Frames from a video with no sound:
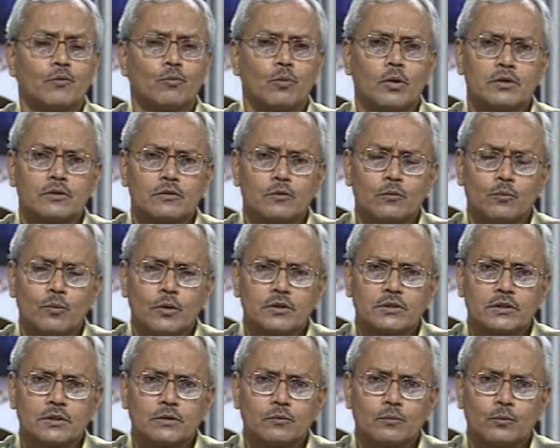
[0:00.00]

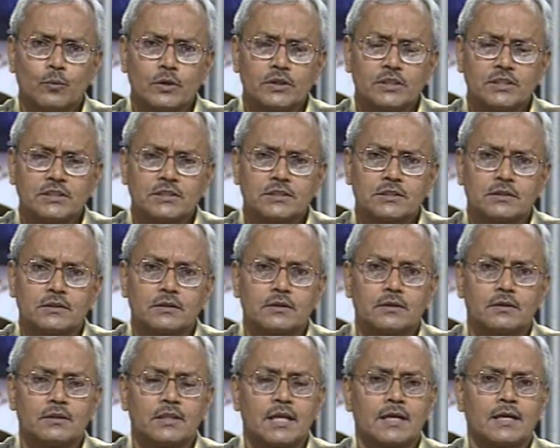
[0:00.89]
What is
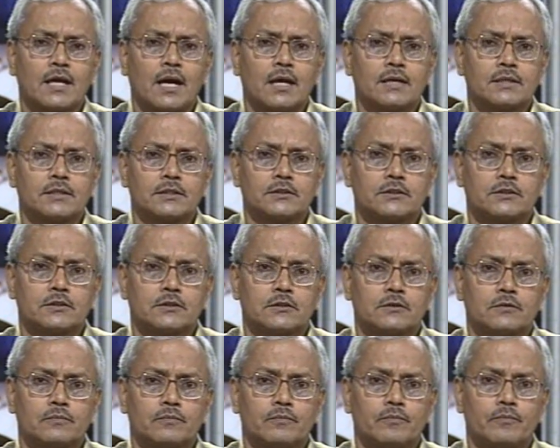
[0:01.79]
that
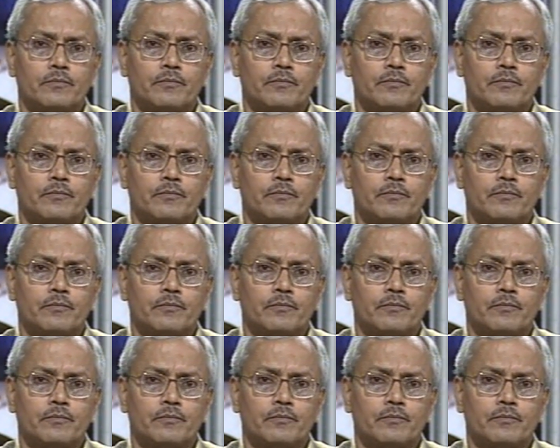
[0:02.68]
artist